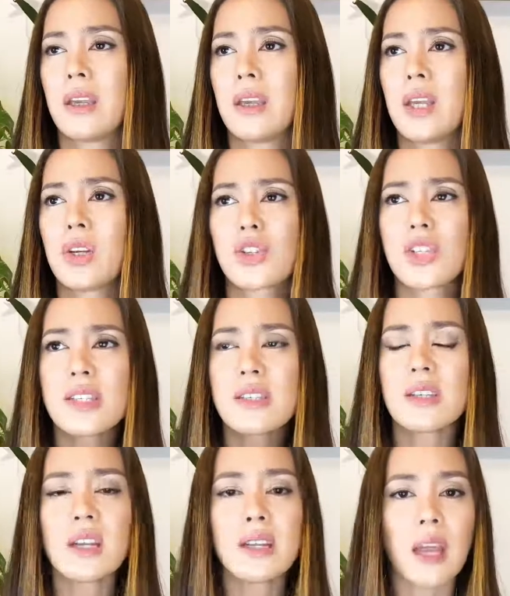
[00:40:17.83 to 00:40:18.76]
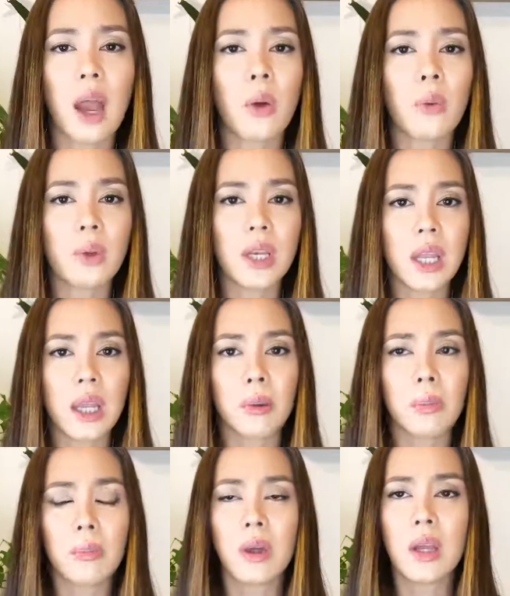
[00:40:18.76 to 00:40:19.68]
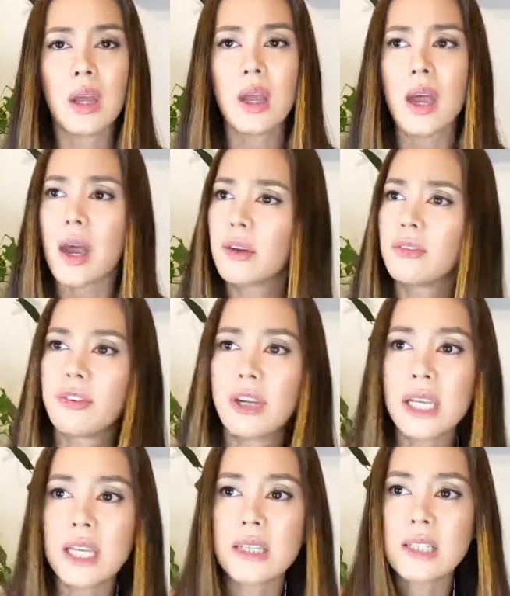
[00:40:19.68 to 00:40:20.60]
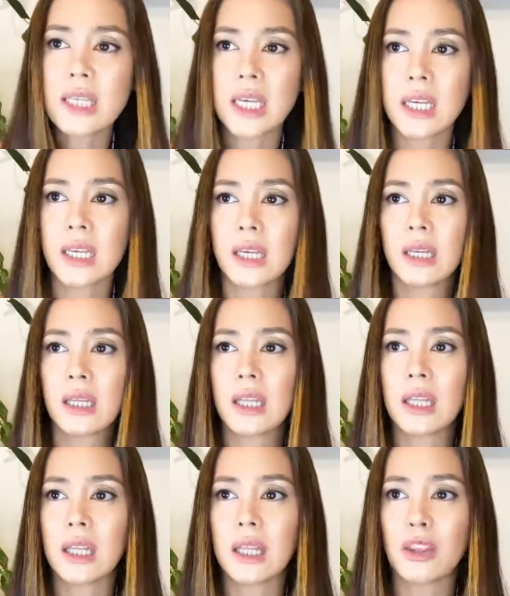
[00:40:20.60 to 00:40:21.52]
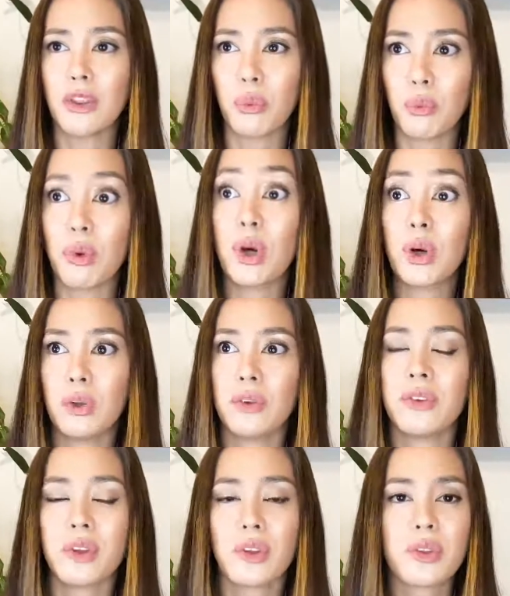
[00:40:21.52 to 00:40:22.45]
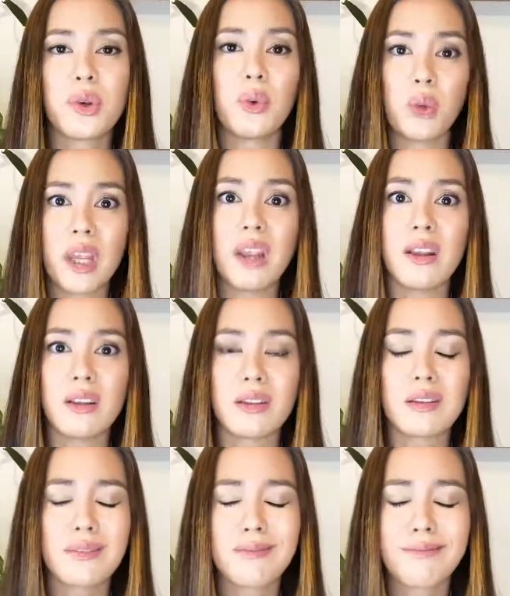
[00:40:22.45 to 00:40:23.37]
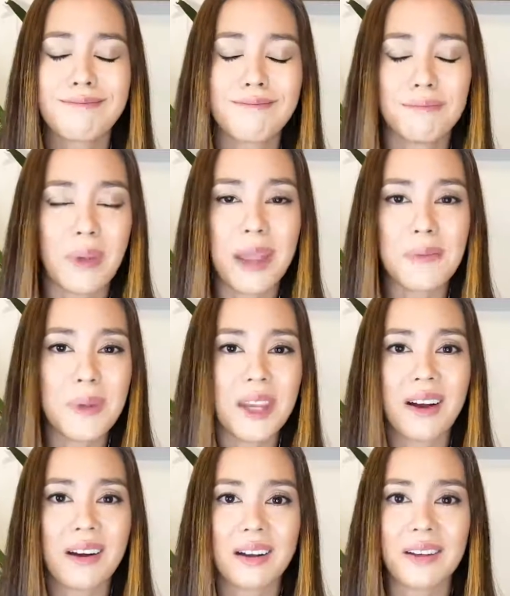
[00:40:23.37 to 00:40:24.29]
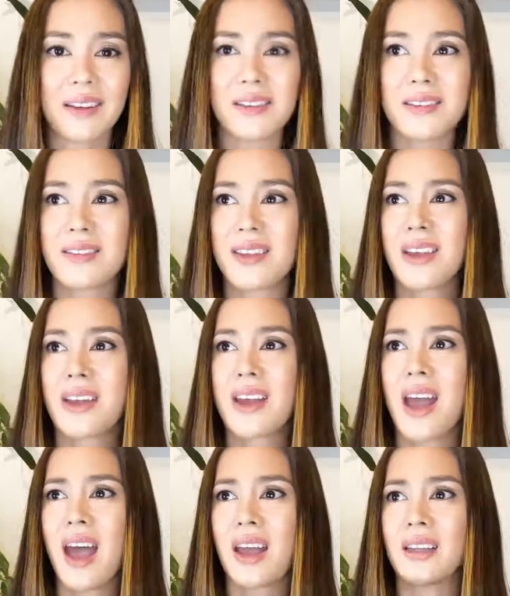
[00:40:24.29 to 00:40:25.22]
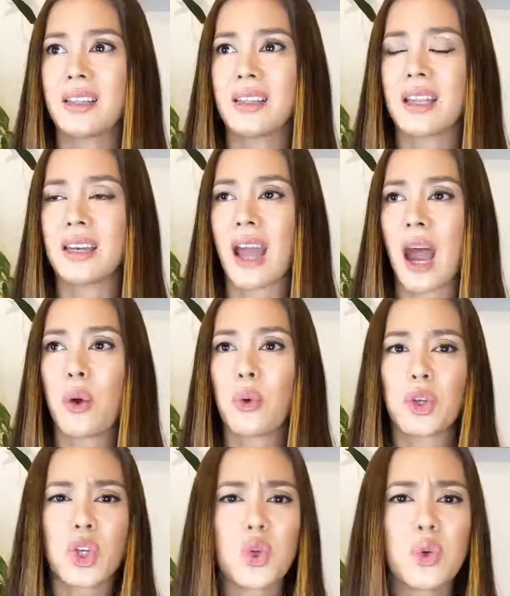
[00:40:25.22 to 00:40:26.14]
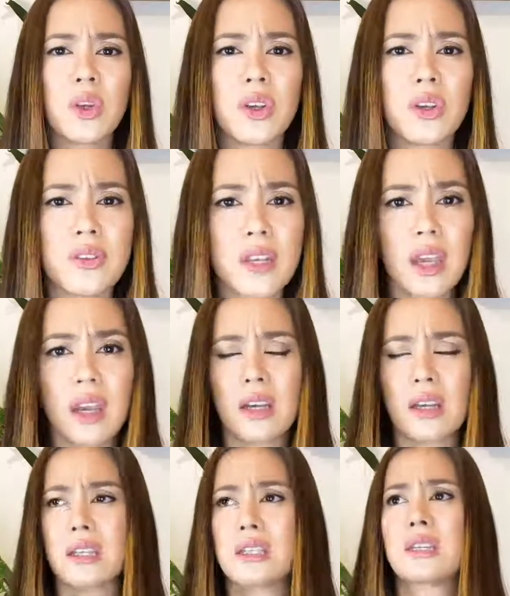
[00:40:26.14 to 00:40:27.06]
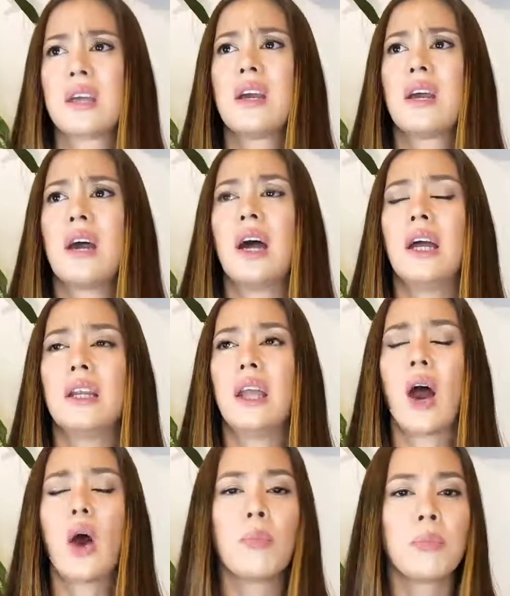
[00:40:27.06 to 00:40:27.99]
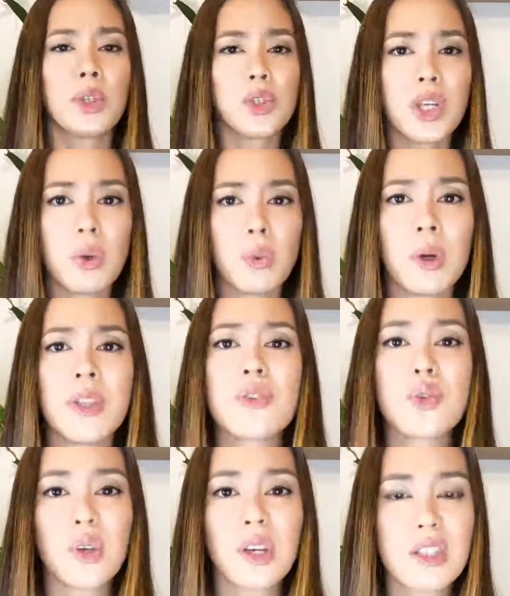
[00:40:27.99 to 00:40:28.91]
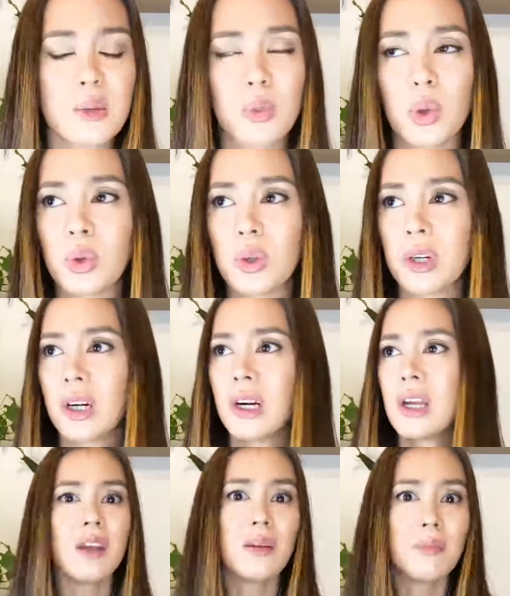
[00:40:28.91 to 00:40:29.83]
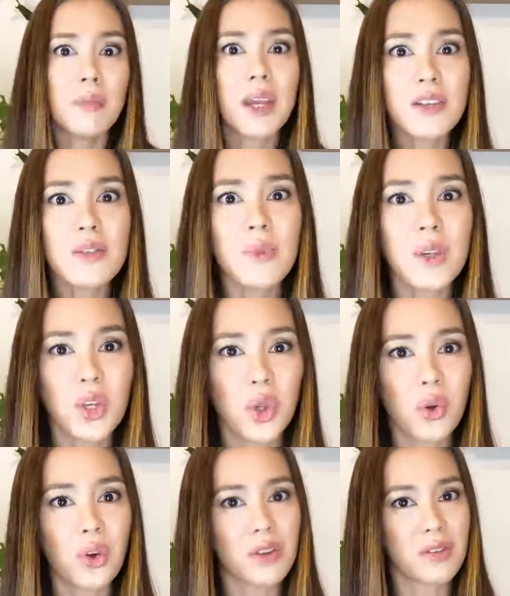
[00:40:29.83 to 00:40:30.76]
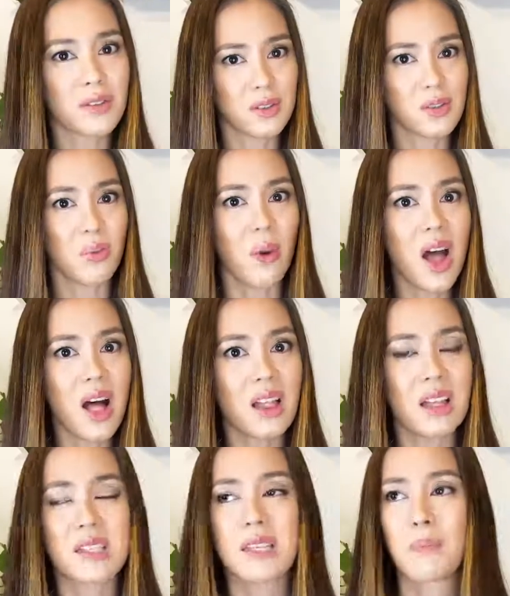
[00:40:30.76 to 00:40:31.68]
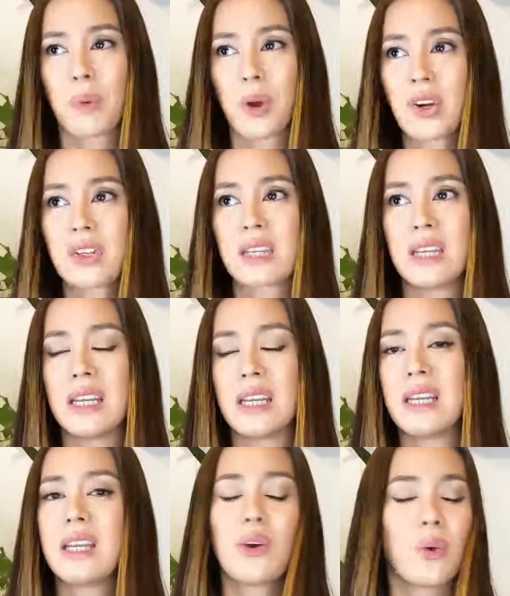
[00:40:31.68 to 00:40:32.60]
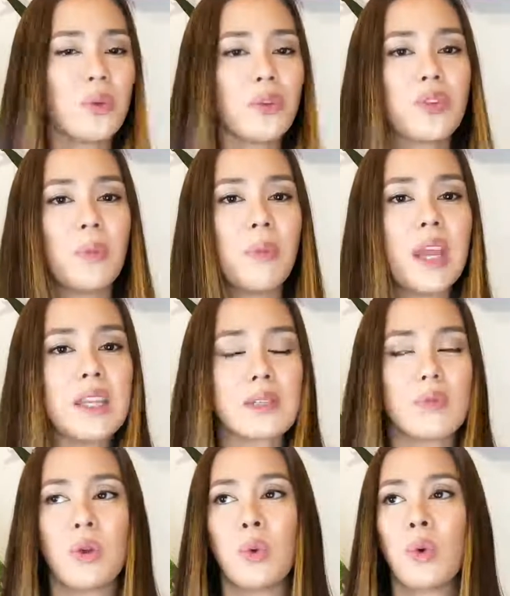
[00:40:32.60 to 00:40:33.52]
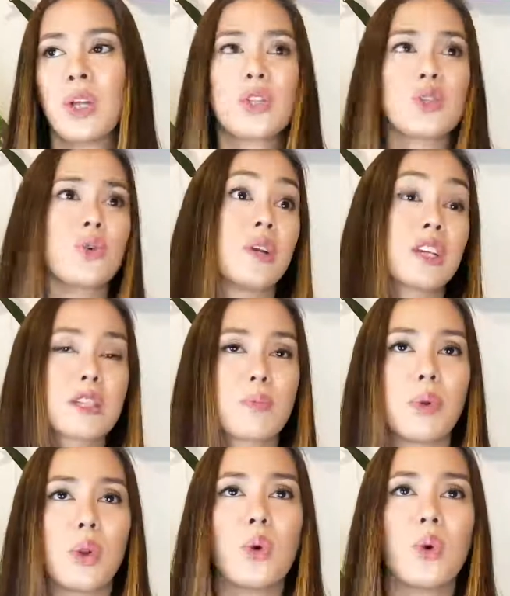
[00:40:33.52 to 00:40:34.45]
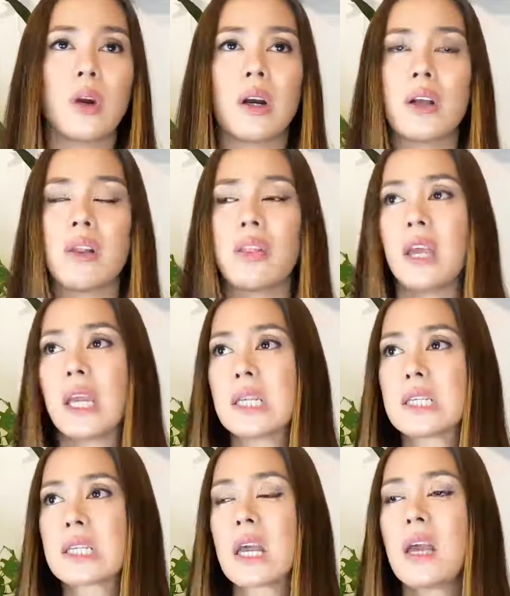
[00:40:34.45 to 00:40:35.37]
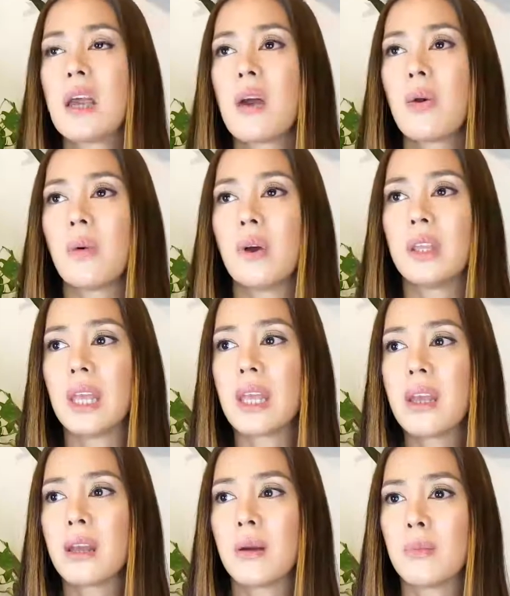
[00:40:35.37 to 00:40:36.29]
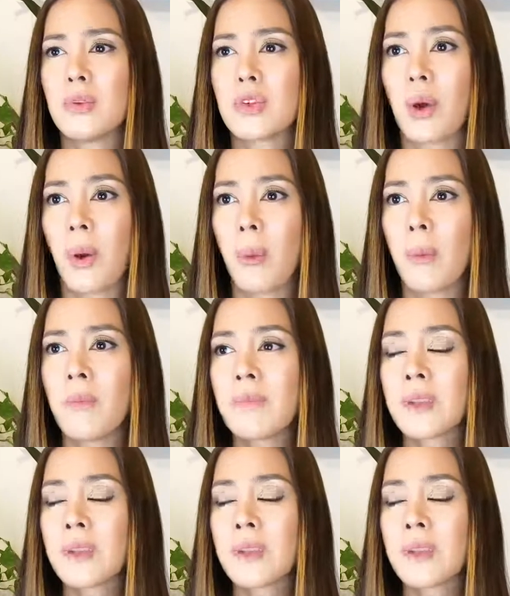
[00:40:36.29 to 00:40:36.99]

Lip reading: just sitting down with him and really seeing the world through his baby eyes, and then how curious he is and how much he wants to explore. It makes me curious as well as a person, and it also makes me want to explore things with him. So